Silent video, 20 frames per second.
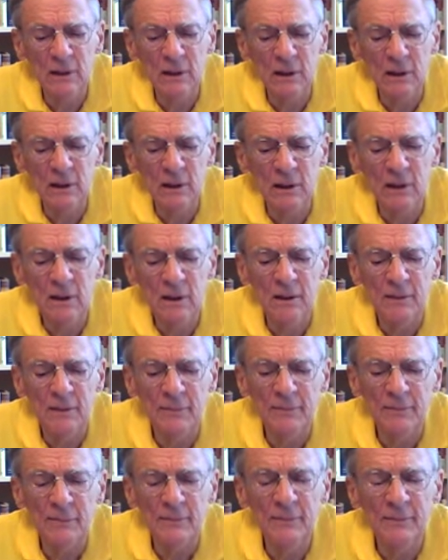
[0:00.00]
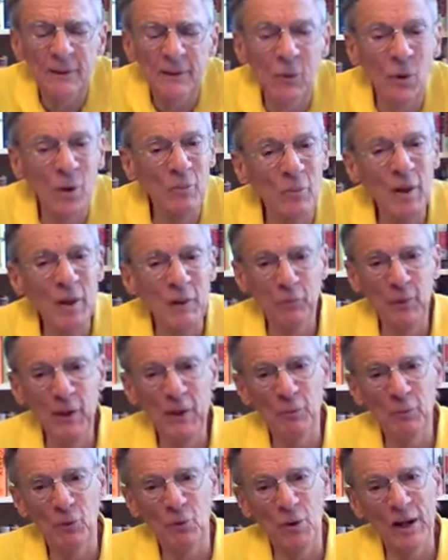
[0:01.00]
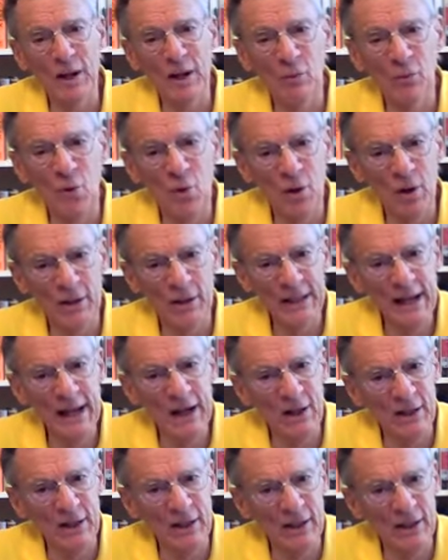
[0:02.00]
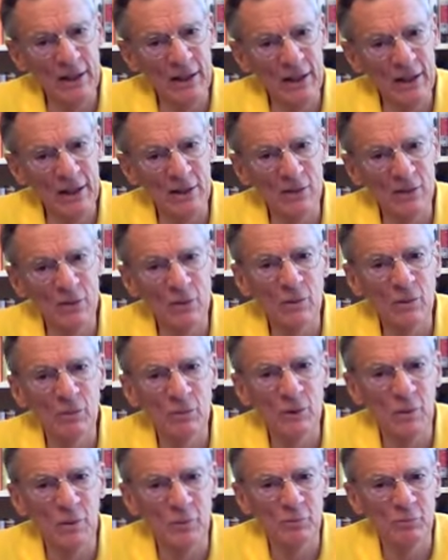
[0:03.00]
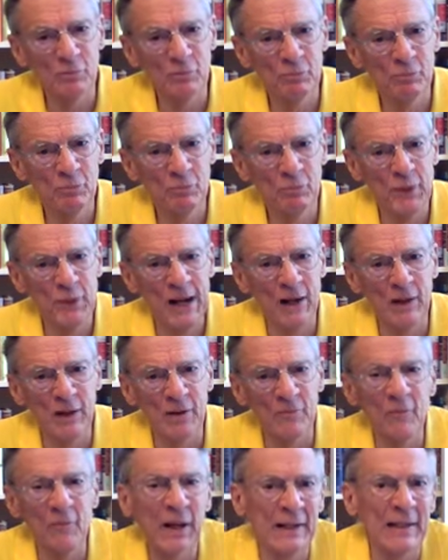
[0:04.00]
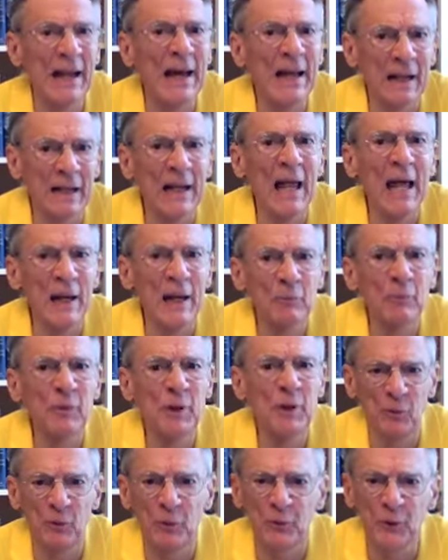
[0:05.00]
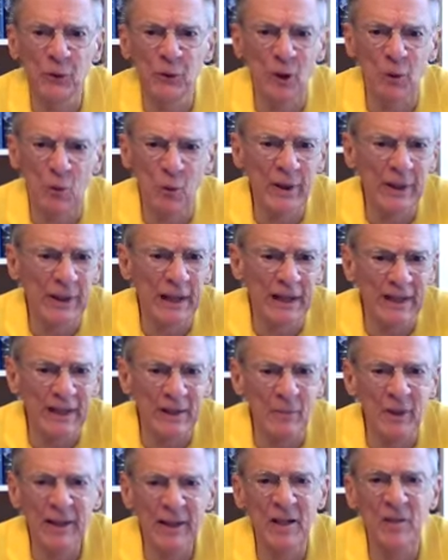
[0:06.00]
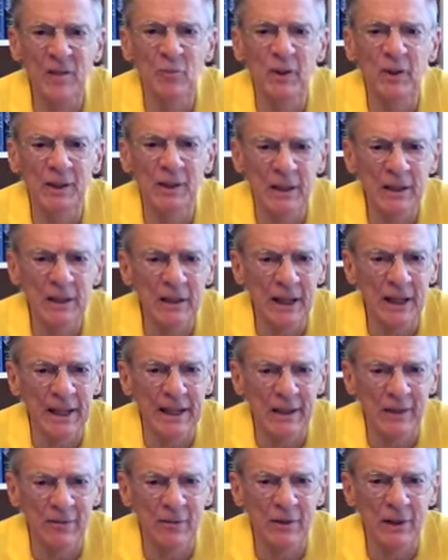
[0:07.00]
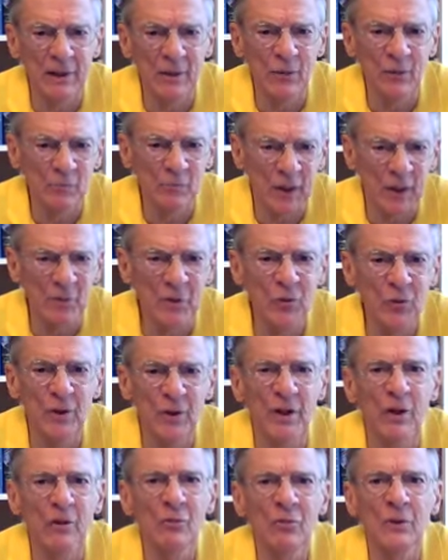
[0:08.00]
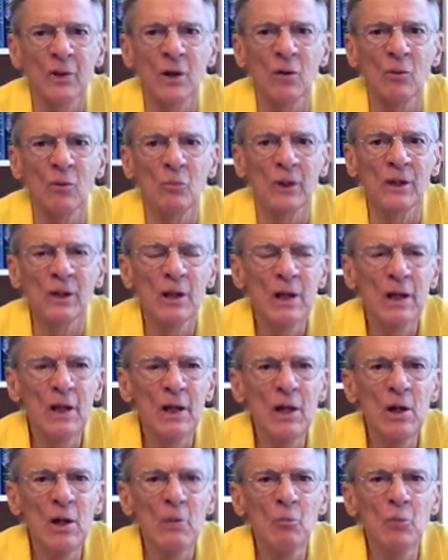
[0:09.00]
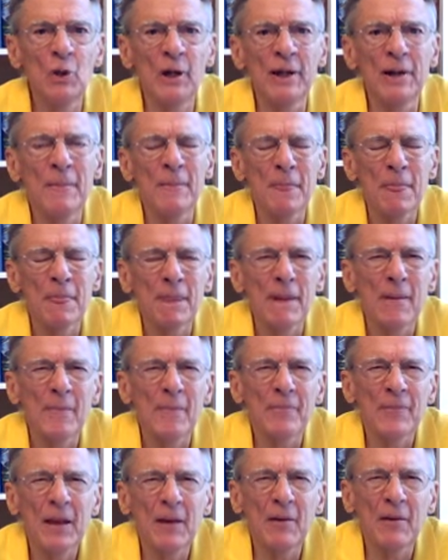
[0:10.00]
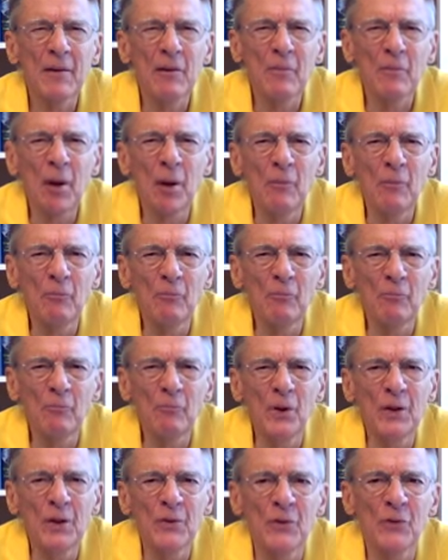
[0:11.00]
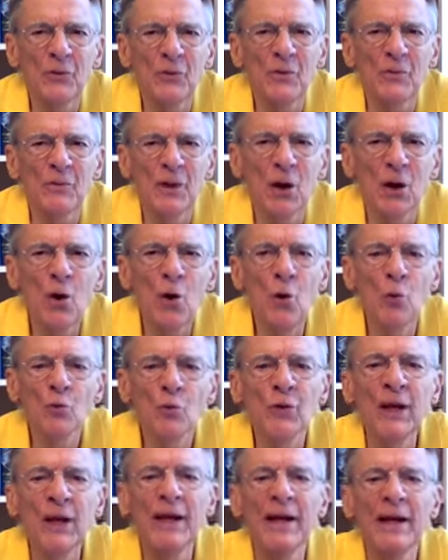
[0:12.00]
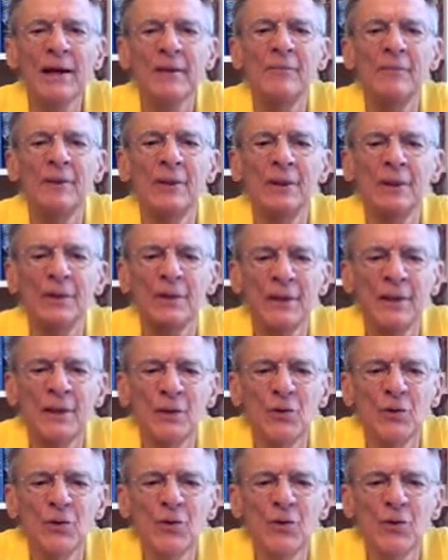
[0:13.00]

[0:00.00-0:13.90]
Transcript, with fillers: uh, there weren't many people around Warren County uh, that were real proud. And not, not a lot of people knew I went. I didn't make any big deal out of it. I went by myself and all. But, but, but the, the whole time uh, in the